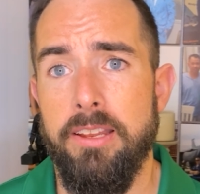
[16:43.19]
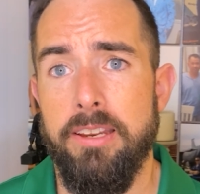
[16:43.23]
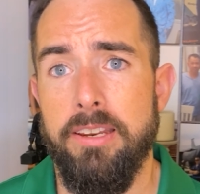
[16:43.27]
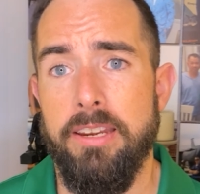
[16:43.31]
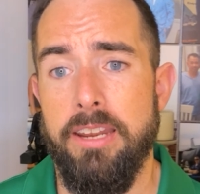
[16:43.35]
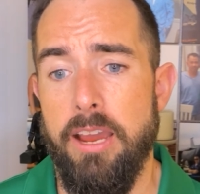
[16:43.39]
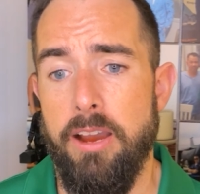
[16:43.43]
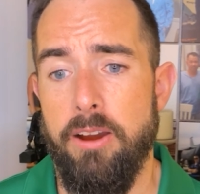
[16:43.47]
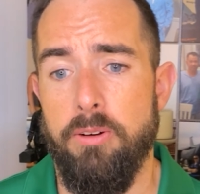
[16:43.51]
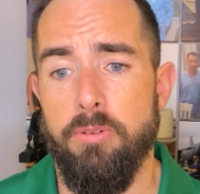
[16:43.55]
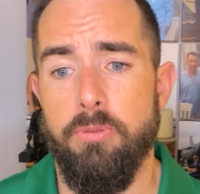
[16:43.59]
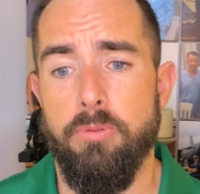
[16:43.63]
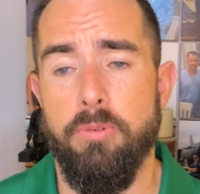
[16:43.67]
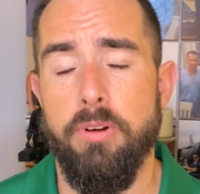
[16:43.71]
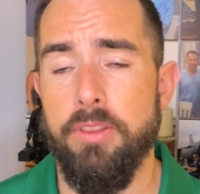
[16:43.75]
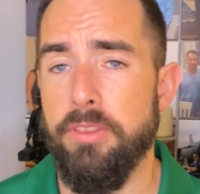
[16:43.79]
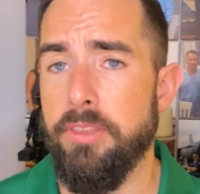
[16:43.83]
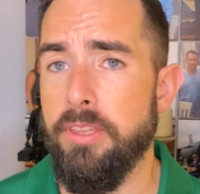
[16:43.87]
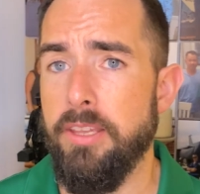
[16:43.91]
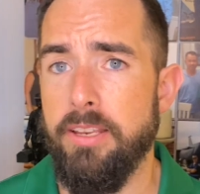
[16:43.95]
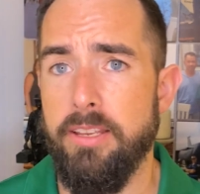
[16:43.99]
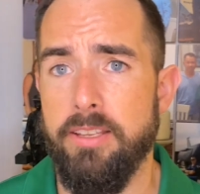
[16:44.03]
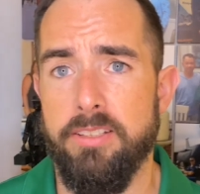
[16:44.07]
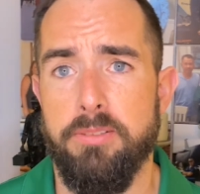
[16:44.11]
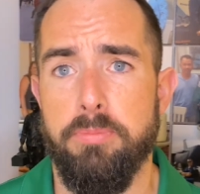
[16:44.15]
Now, one
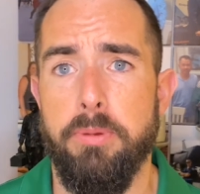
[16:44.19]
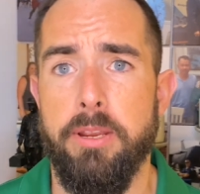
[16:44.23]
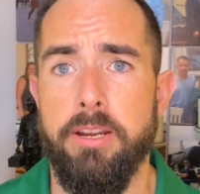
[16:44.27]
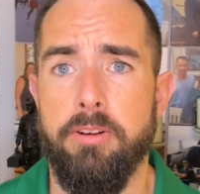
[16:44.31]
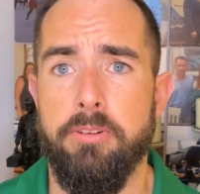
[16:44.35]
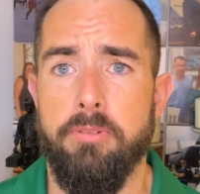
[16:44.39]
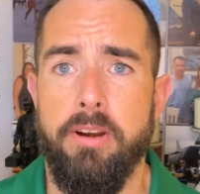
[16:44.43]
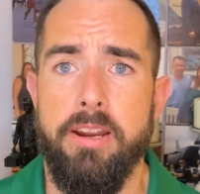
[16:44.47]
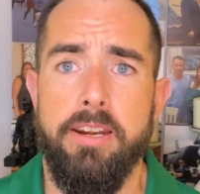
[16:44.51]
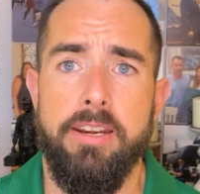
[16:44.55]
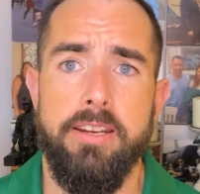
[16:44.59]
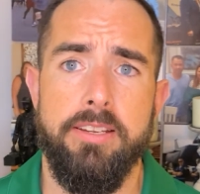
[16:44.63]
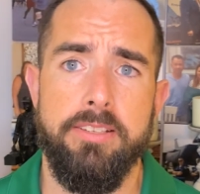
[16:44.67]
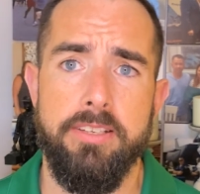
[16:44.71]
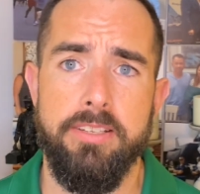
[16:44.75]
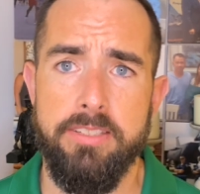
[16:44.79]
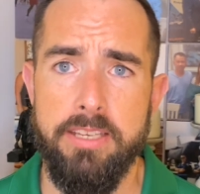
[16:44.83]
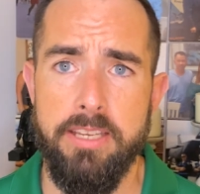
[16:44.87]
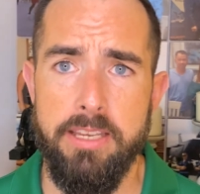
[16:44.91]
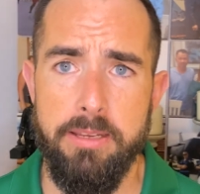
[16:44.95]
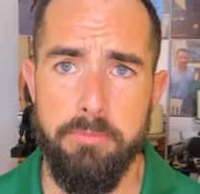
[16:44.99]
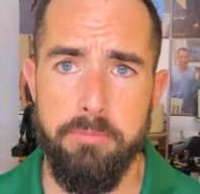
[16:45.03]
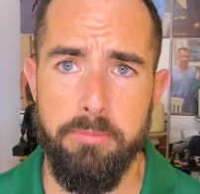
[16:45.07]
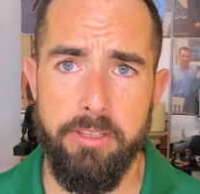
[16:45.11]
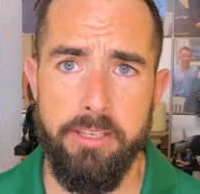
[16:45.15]
thing that's been great as a
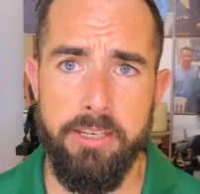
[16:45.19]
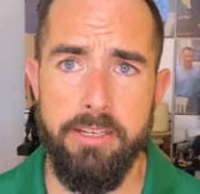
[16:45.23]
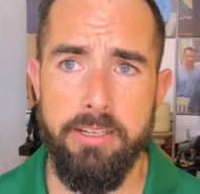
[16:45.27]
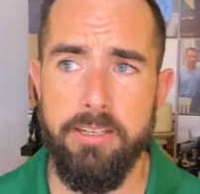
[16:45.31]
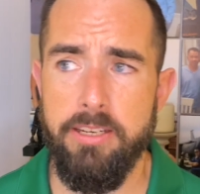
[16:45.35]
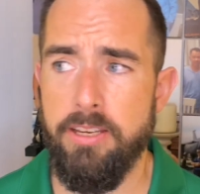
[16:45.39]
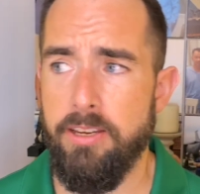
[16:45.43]
team lead